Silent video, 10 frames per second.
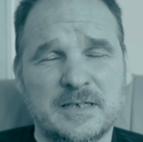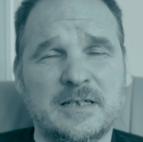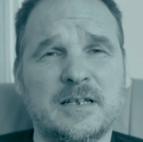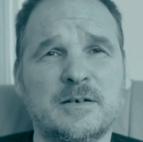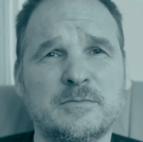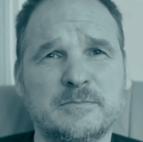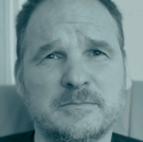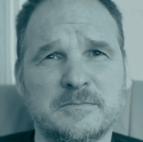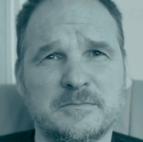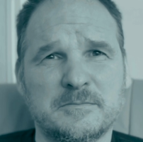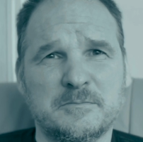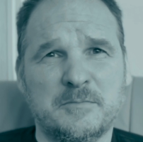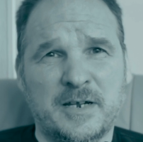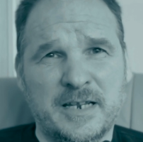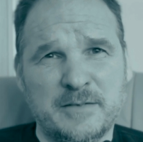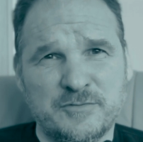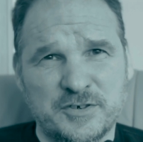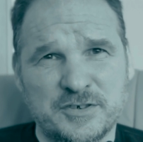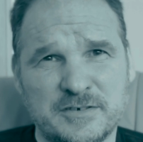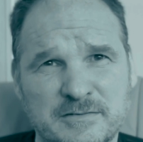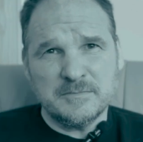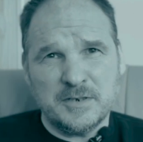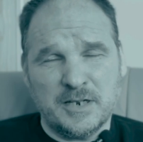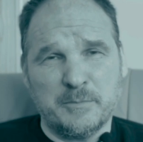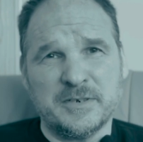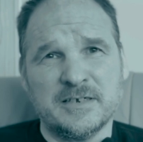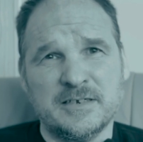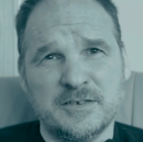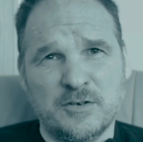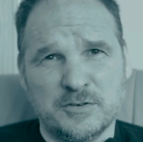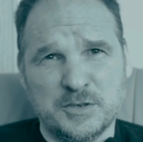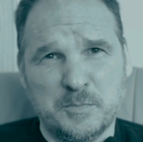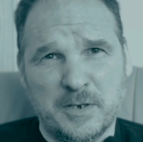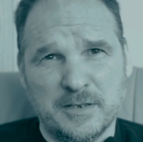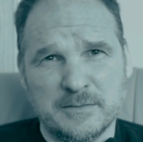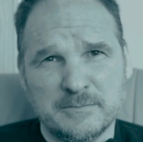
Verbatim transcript: Hello, my name's Richard and I'm addicted to cottage pie.